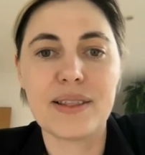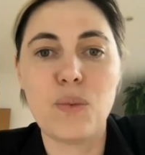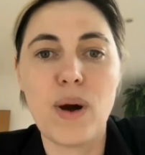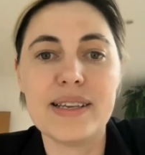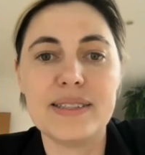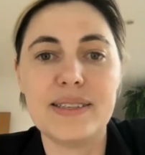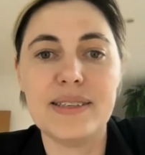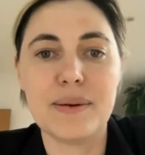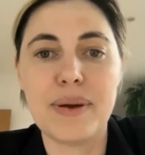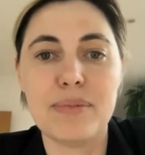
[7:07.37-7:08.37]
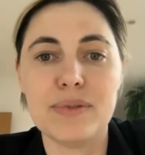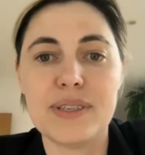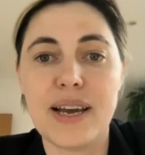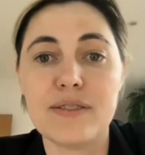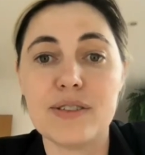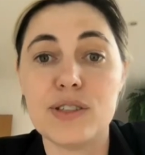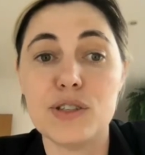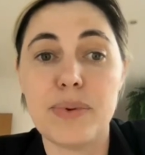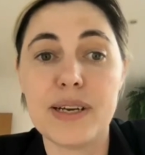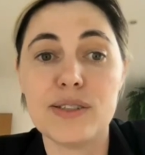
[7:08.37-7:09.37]
the ways young people's data is
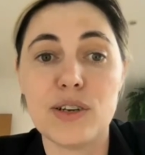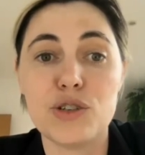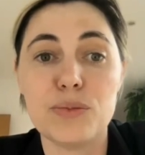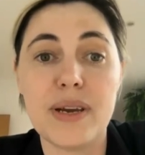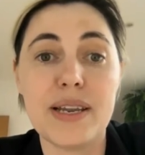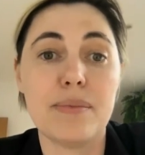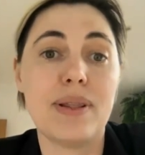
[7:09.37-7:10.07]
used by social media